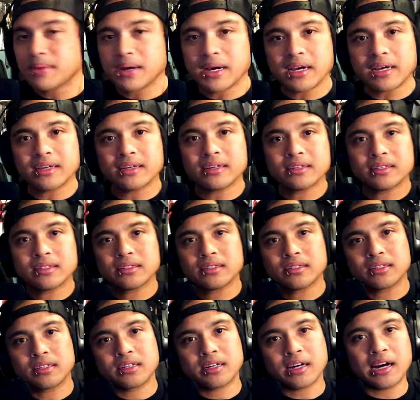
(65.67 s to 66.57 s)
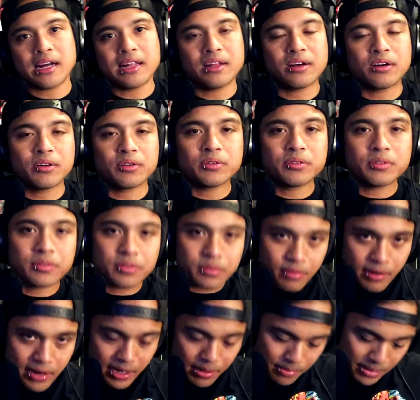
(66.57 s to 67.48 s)
my Kylo
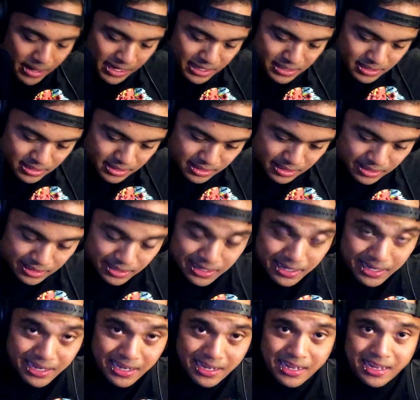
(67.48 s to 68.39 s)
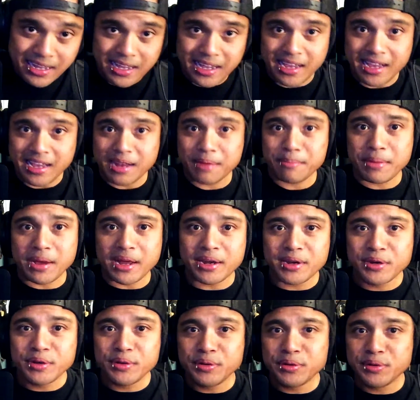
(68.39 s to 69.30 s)
Ren mask. And my
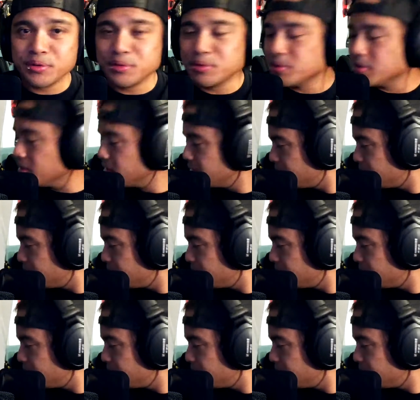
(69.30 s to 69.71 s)
new